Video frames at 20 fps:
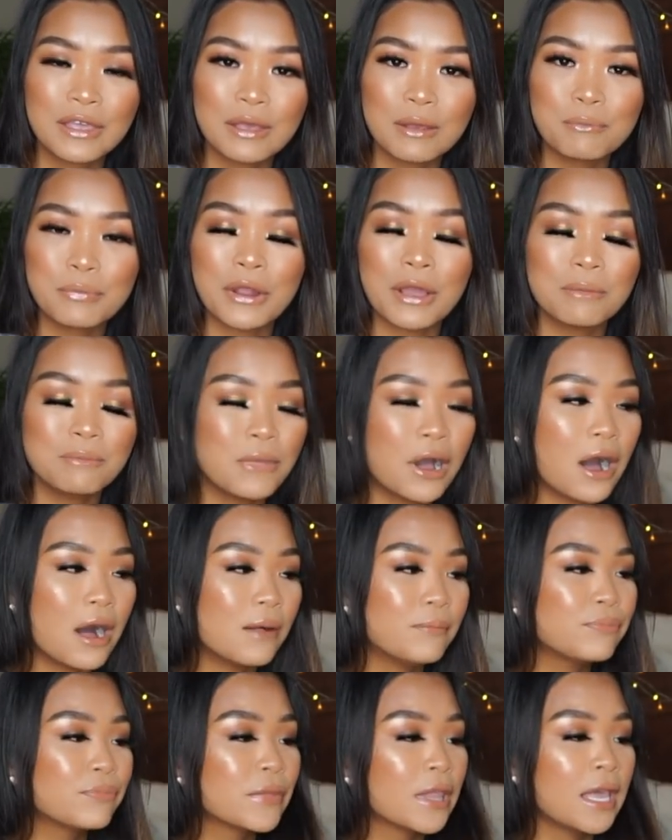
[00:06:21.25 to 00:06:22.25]
a proud
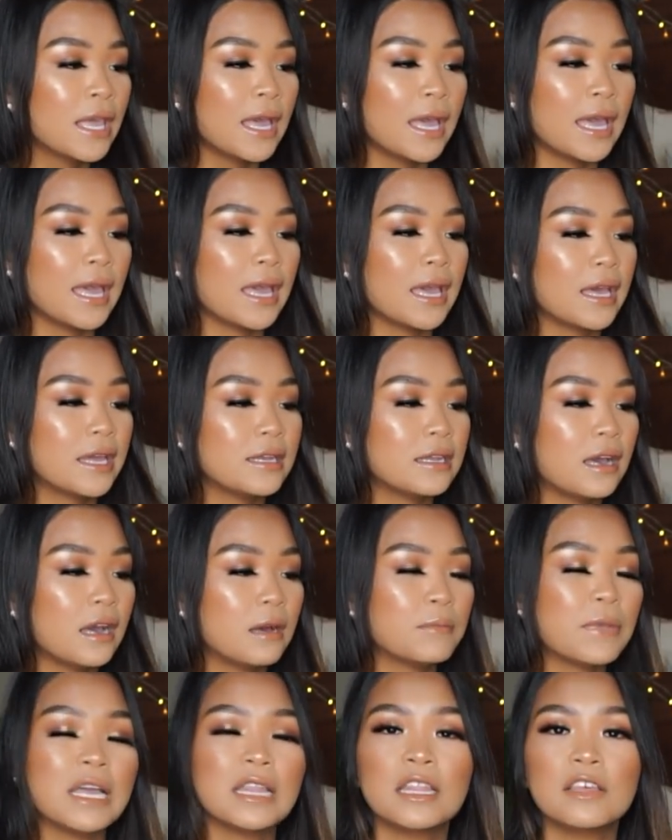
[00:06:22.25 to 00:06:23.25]
mom, and
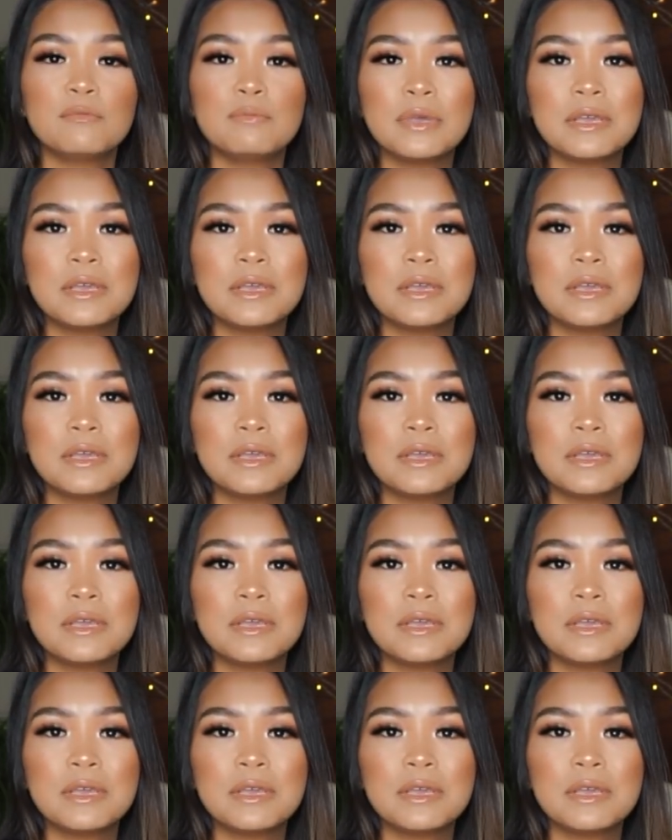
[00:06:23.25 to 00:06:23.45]
I love